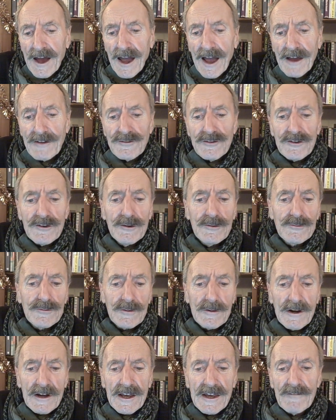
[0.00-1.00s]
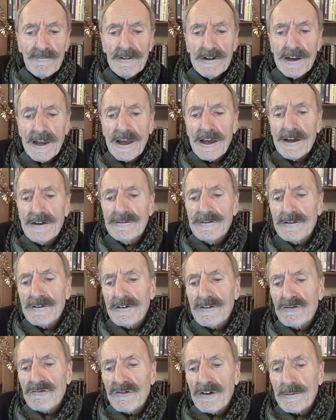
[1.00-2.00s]
As usual, I give a link in the
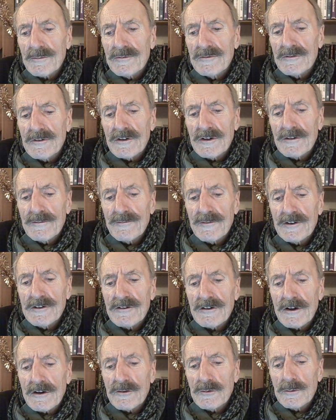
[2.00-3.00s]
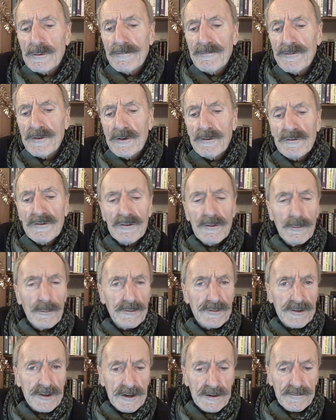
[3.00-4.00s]
description to this video to a few
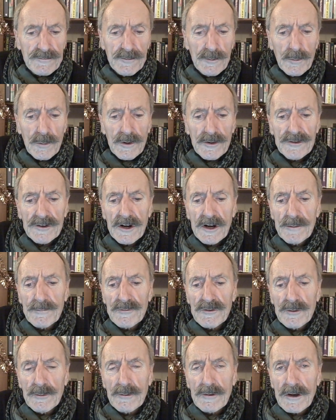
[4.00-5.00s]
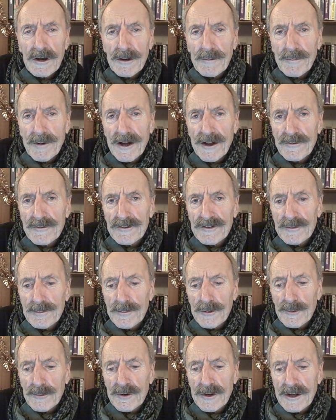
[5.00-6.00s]
sources for what I am talking about this
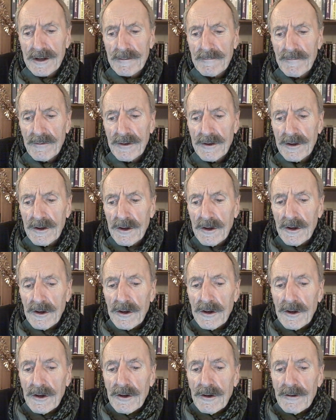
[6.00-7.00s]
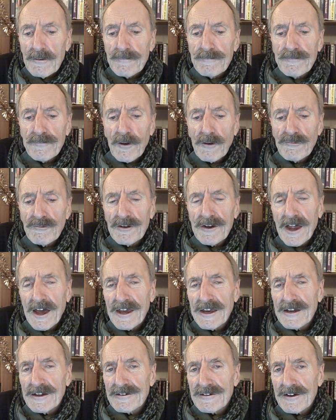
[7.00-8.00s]
morning. Foreign
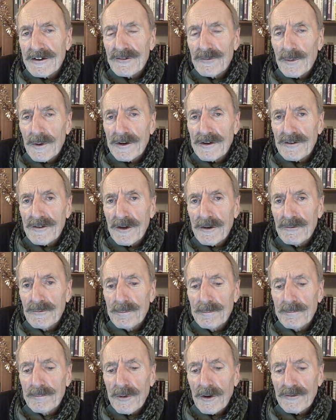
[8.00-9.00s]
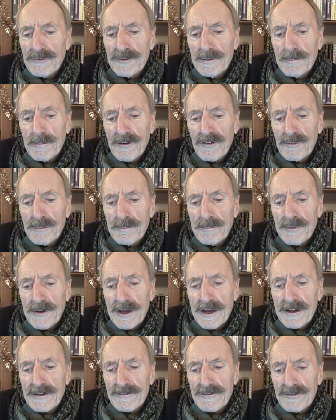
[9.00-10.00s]
aid is one of those bottomless
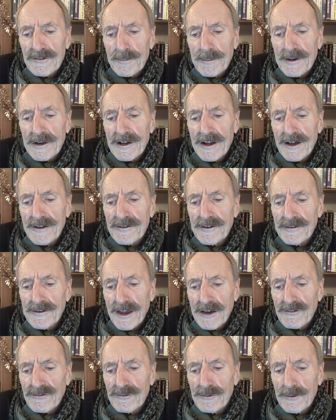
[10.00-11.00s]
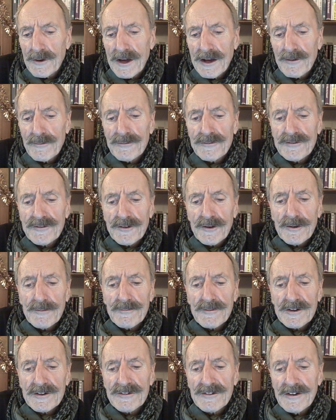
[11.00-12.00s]
pits, a bit like the National Health
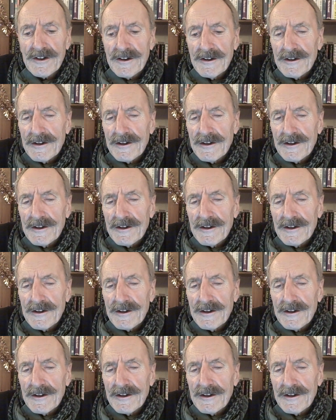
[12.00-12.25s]
Service.